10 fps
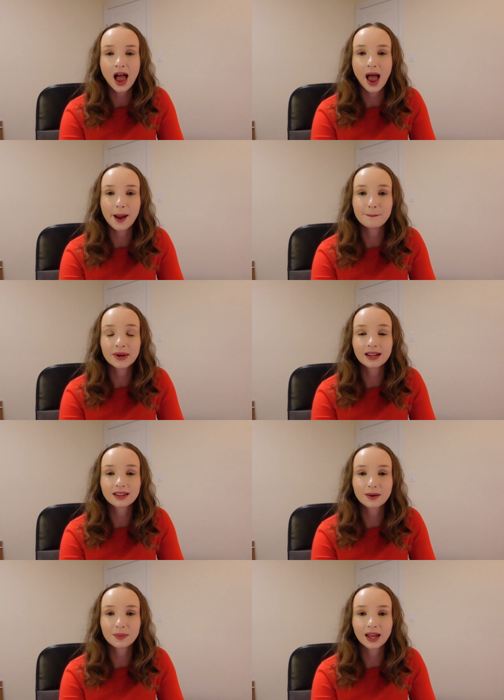and make
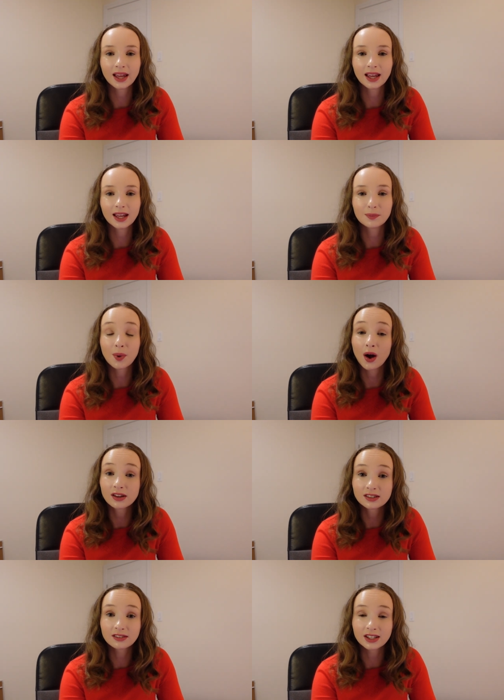them a
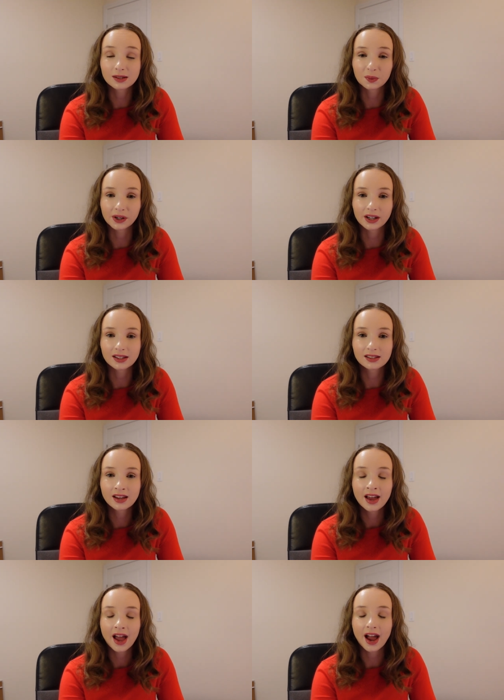positive experience
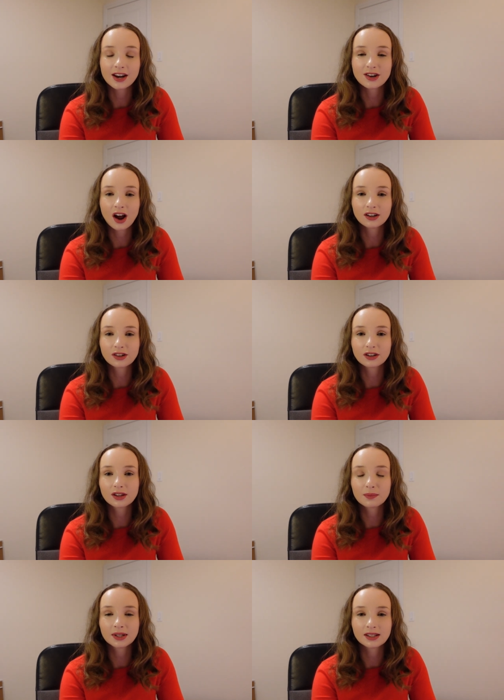and not
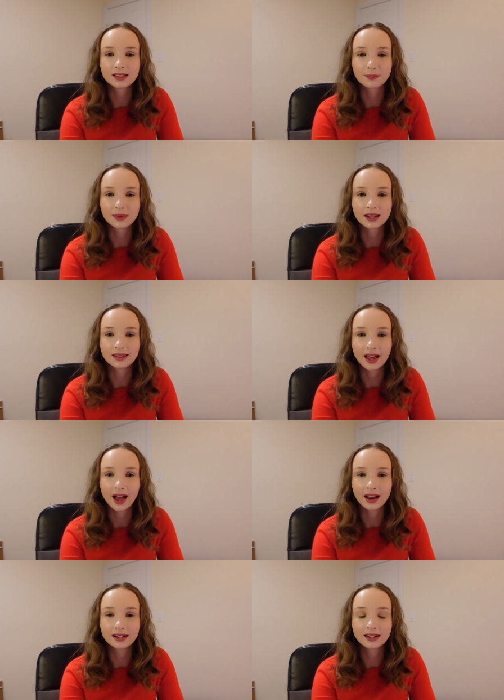turn them into something
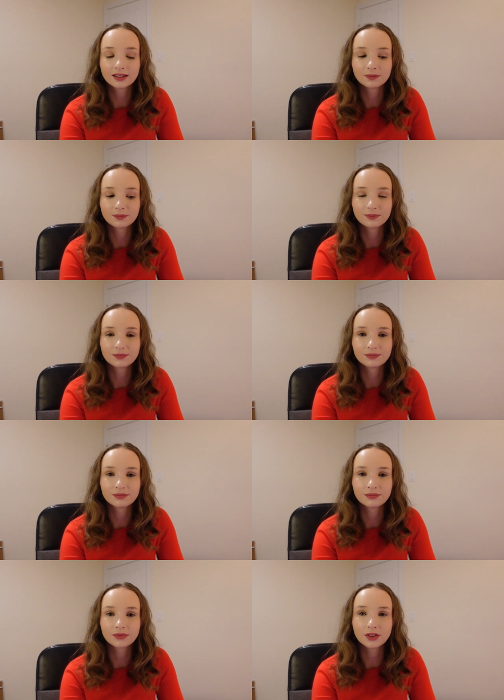that
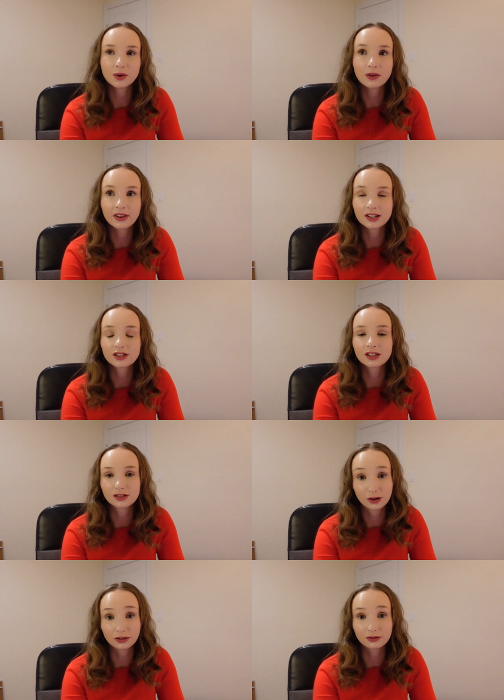you eventually
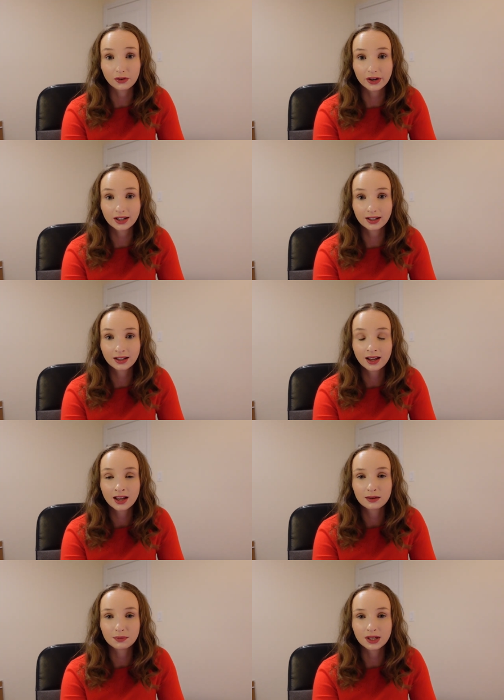start avoiding
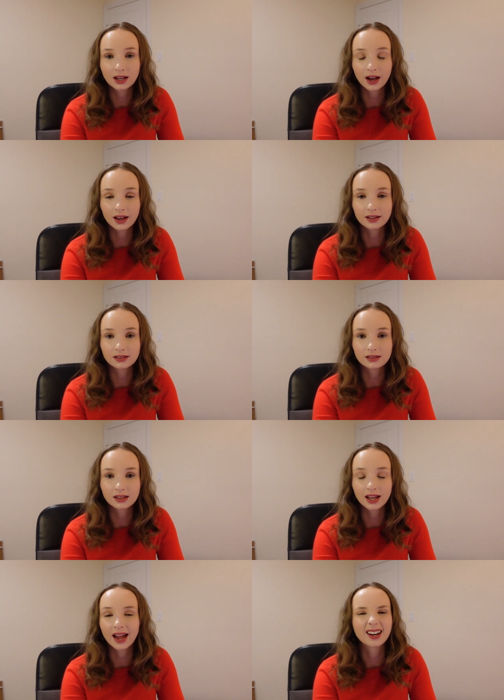because
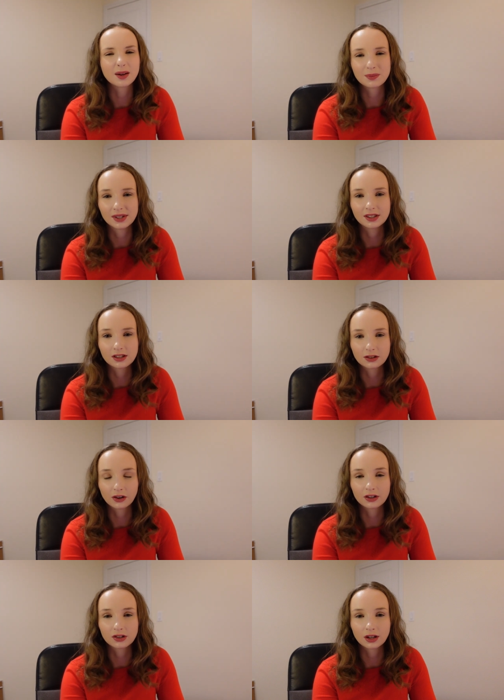they end up being
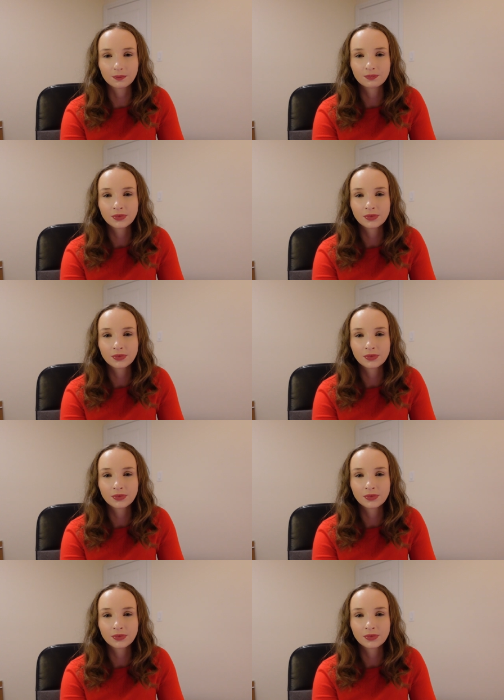discouraging.